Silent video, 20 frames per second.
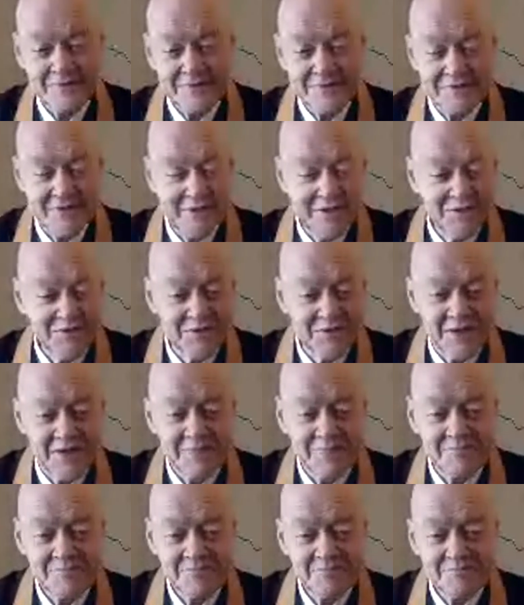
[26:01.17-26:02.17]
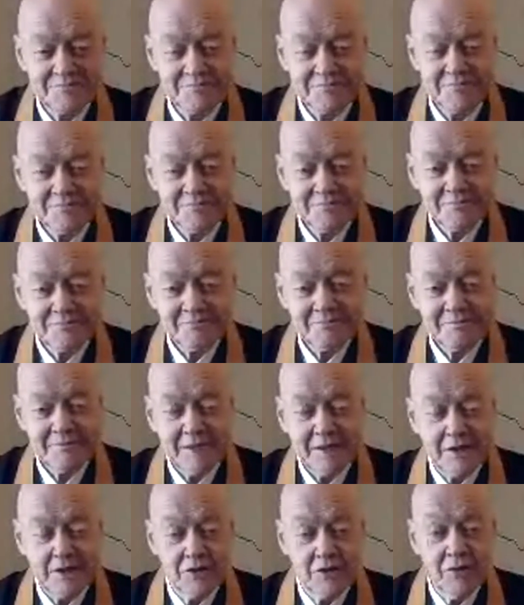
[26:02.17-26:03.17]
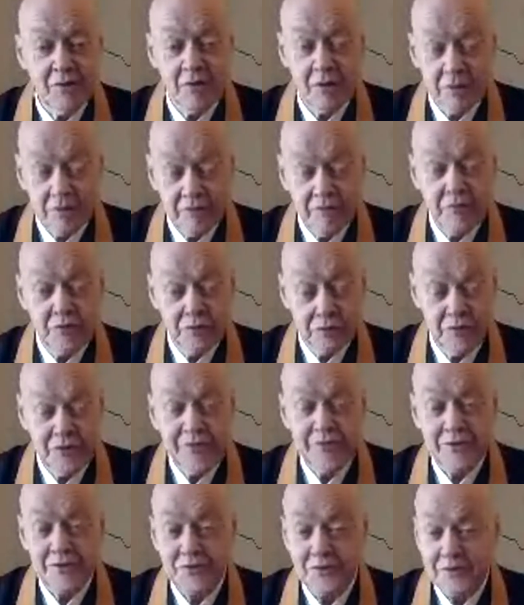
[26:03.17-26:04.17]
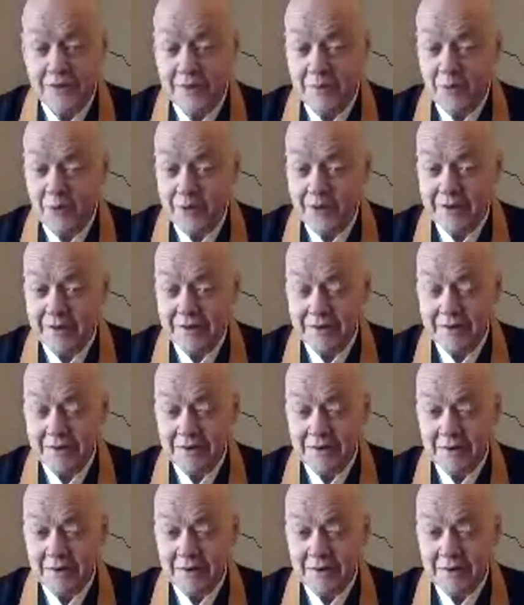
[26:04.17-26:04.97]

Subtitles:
stage set. And if you see this, you're liberated.